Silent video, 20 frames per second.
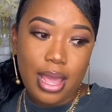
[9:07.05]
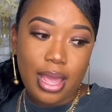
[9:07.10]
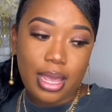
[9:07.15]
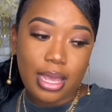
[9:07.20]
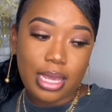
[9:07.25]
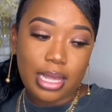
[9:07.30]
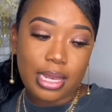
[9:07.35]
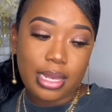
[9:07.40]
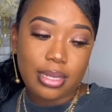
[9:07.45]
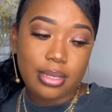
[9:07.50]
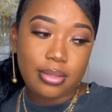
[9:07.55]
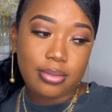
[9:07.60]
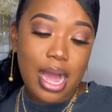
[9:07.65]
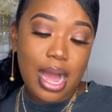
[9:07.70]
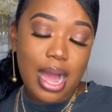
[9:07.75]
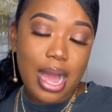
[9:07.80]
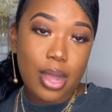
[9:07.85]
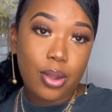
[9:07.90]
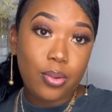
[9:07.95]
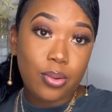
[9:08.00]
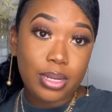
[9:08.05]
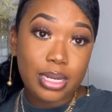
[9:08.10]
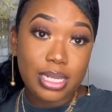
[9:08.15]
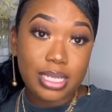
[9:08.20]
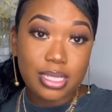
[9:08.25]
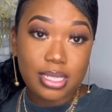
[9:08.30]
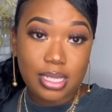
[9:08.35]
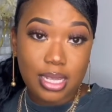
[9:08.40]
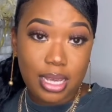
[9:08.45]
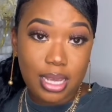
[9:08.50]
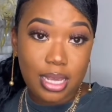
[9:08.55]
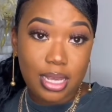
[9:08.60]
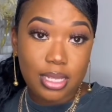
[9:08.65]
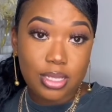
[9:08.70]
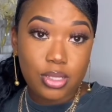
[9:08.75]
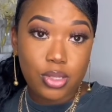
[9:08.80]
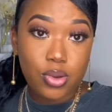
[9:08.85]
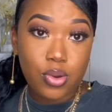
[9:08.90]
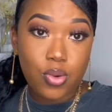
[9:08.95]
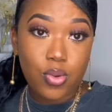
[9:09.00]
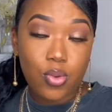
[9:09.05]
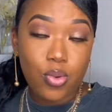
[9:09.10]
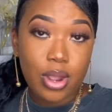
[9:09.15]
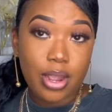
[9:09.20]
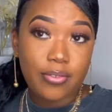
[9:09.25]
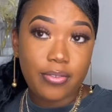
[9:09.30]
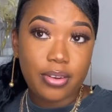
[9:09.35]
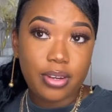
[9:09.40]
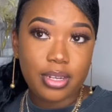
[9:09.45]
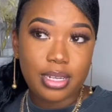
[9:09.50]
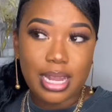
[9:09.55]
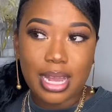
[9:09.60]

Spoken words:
And I want to say to whoever,